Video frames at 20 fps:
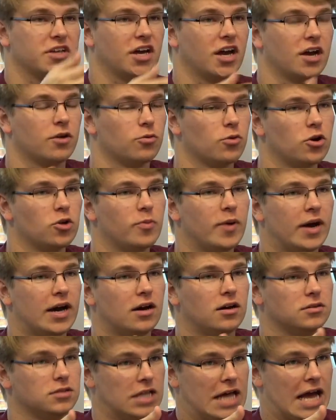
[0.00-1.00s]
I wrote
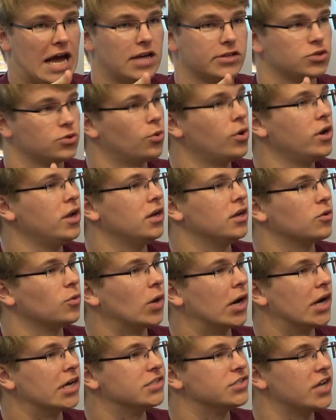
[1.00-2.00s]
about last week,
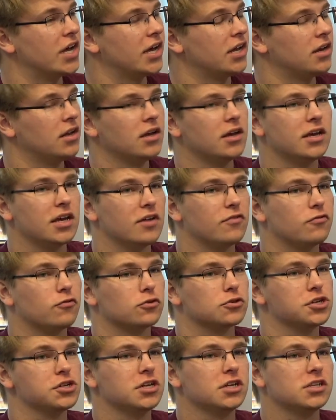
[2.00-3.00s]
where I said if
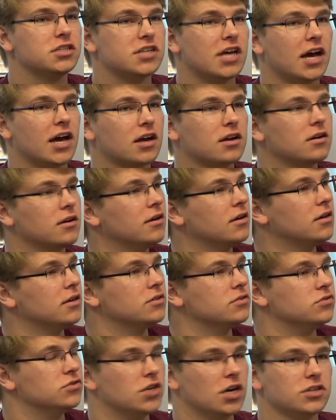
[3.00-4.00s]
Virginia Tech
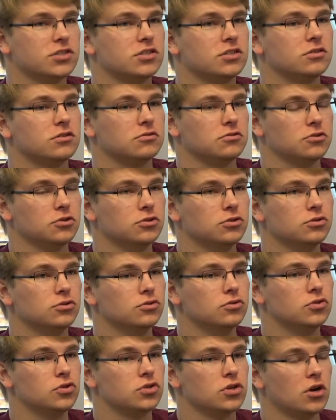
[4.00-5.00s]
doesn't
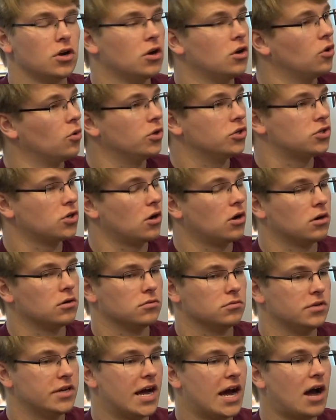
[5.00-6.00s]
lose, which are
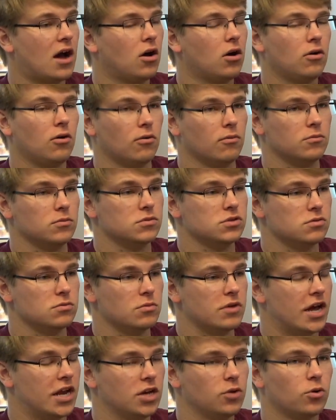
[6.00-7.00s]
now
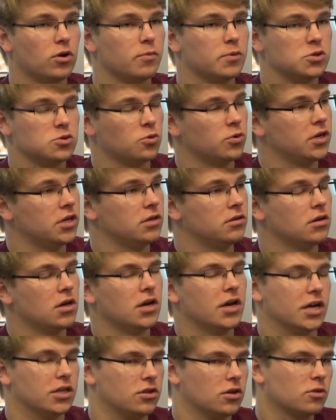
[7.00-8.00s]
anywhere between,
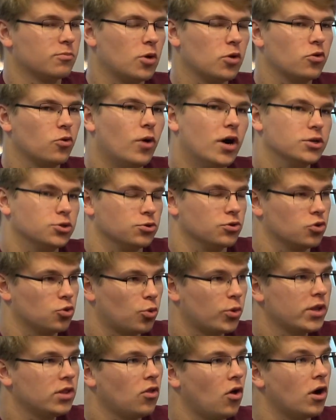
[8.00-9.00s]
they're both quadrant
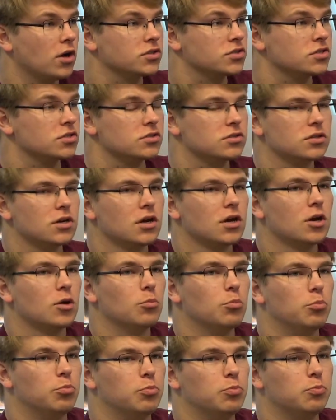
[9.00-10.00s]
3 losses,
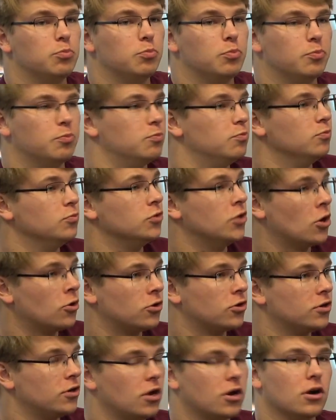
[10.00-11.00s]

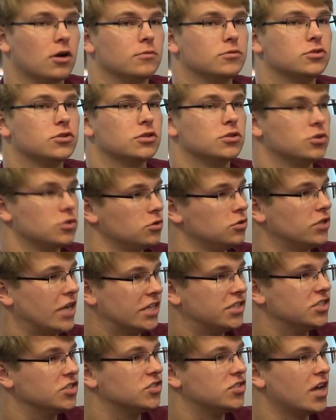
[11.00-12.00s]
to
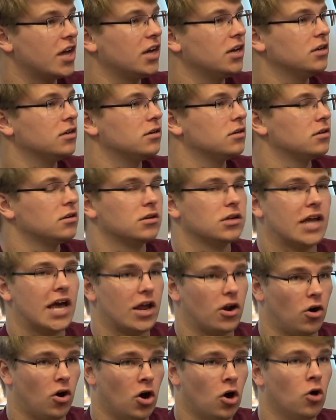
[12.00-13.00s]
NC State
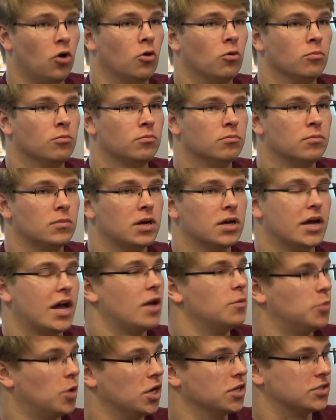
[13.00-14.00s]
at home
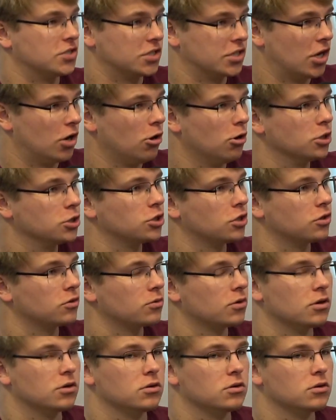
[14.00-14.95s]
and Boston College on the road.